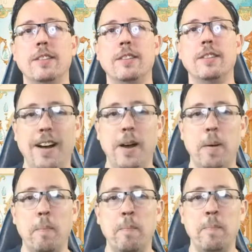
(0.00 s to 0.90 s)

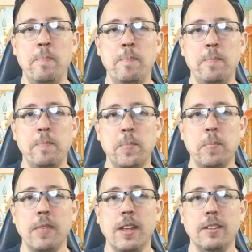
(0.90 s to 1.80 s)

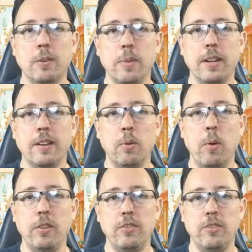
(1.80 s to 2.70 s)
Let's go back to
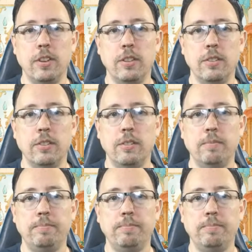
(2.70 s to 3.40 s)
questions.